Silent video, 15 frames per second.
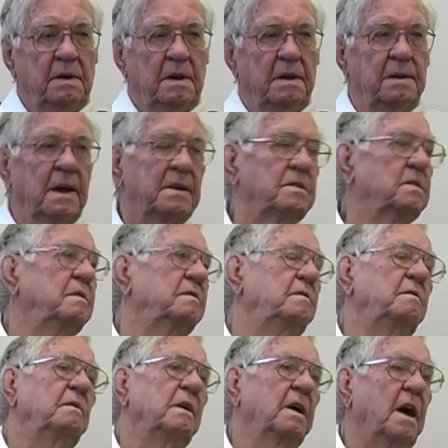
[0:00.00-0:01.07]
in that
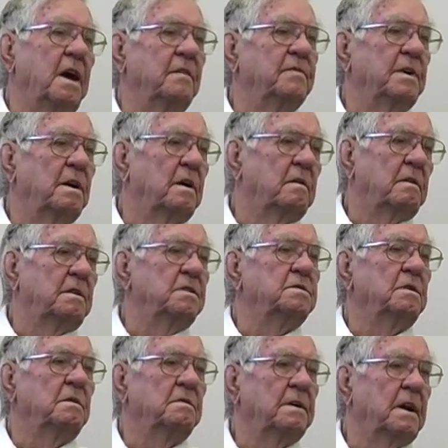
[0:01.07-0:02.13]
half an hour or
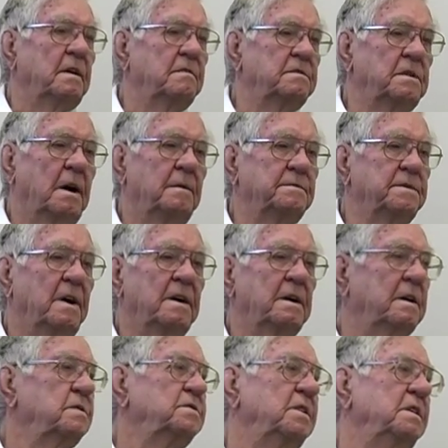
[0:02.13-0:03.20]
so that I was topside,
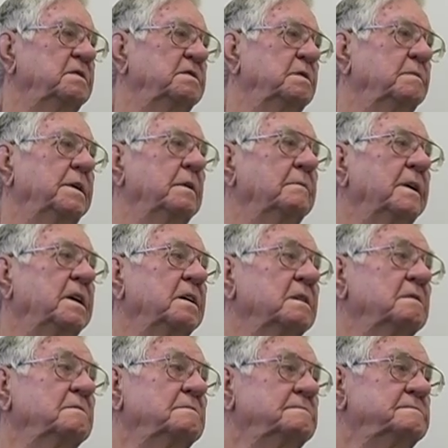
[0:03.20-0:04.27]
I changed to be a
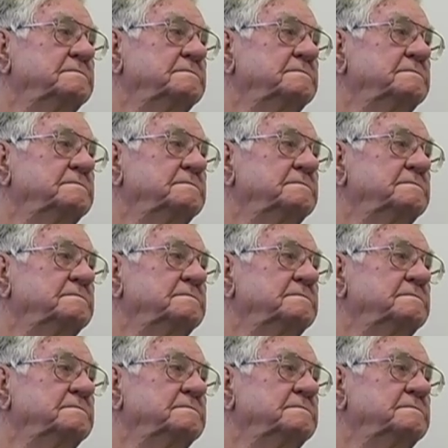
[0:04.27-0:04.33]
man